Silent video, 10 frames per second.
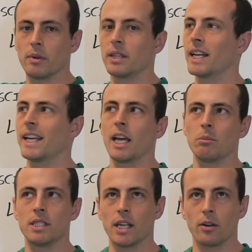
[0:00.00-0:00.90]
They can't
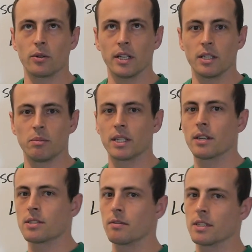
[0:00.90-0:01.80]
be downgraded
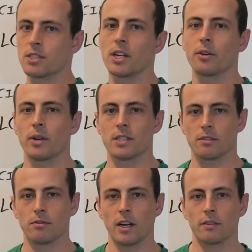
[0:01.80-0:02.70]
because of this
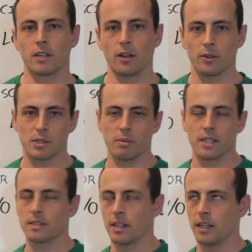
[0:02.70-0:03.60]
Generation 5 color
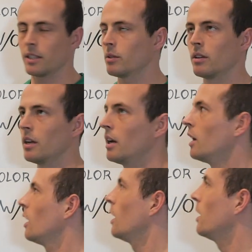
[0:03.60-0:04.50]
space thing.
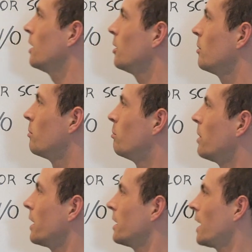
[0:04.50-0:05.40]

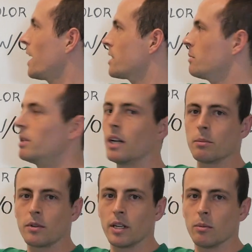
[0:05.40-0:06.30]
But it has to be
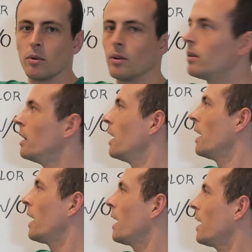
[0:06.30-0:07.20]
upgradable.
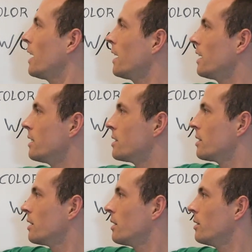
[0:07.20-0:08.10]
And
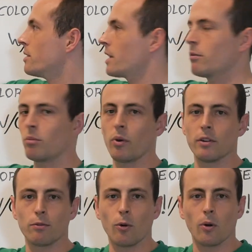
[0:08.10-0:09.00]

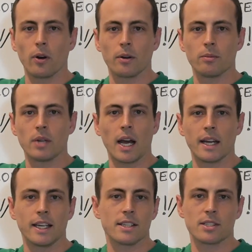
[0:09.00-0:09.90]
7.4, I
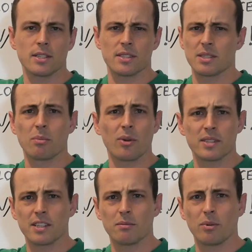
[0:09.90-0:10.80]
guess, doesn't support
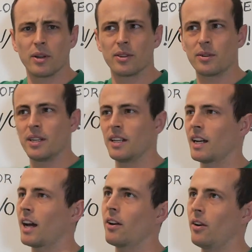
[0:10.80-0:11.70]
7.3.
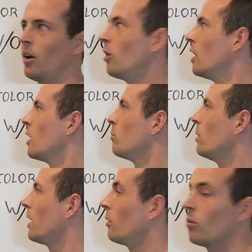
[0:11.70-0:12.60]
I don't know.
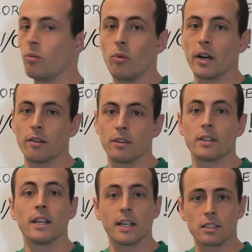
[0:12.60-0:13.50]
But whatever.
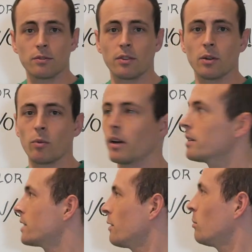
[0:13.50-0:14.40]
The next firmware,
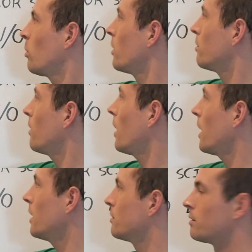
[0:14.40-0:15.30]

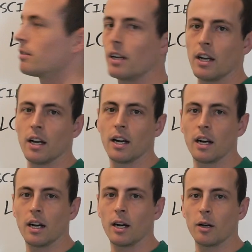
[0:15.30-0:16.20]

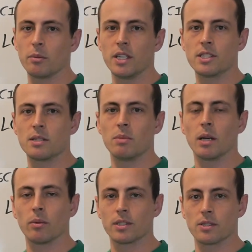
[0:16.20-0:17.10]
7.5, needs to be
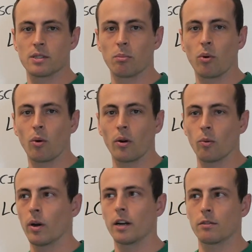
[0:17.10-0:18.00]
able to support
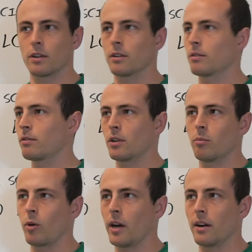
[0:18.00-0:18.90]
whatever
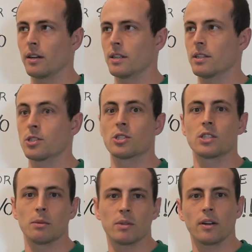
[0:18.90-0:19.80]
firmware is
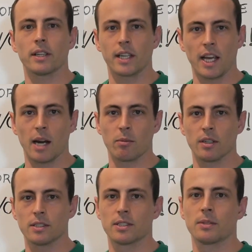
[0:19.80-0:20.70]
shipped on the
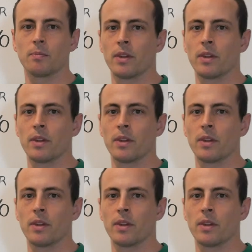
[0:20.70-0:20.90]
cameras.